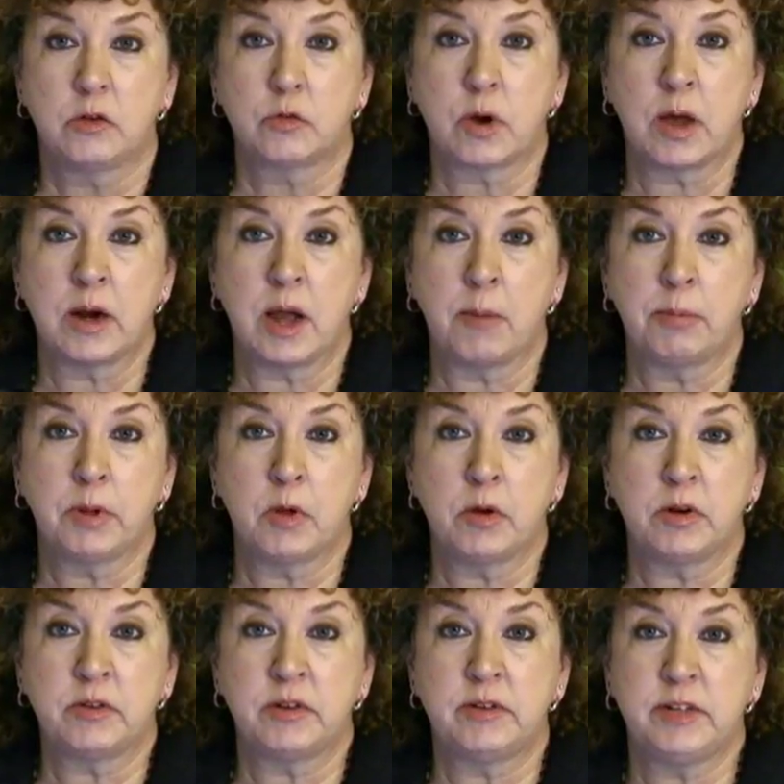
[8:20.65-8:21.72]
try to
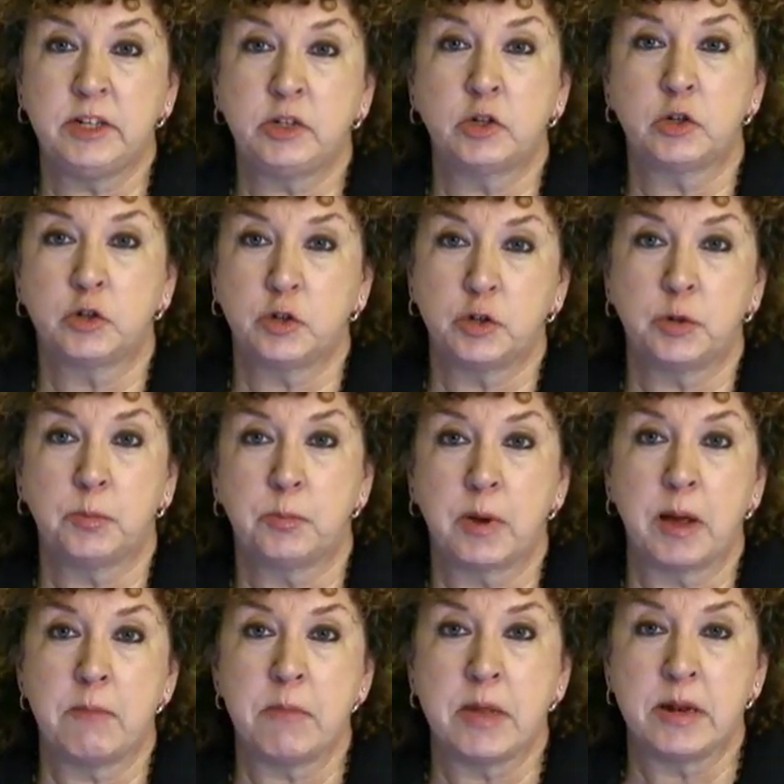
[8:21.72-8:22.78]
upload it to TeacherTube
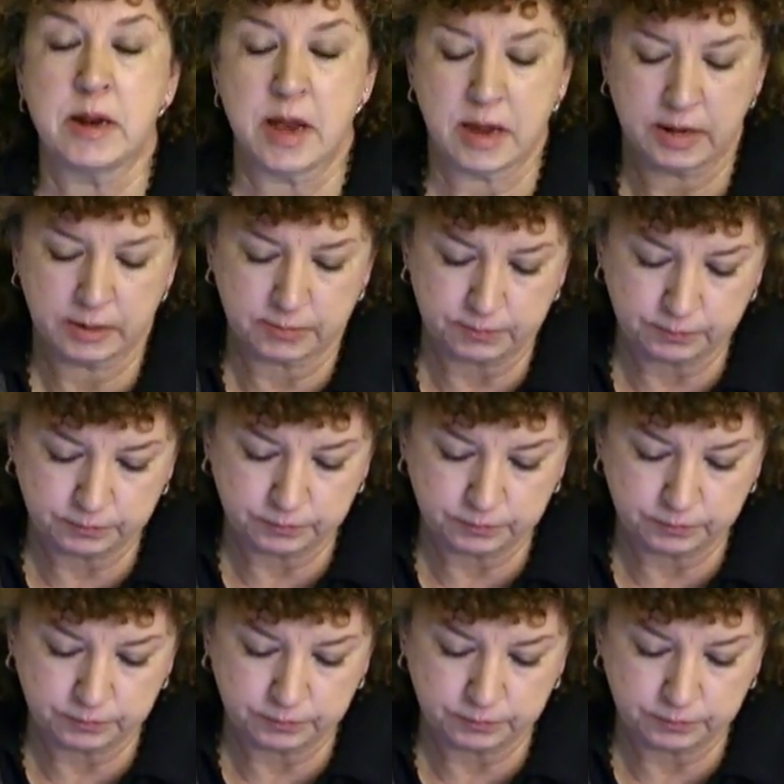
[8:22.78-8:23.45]
by midnight.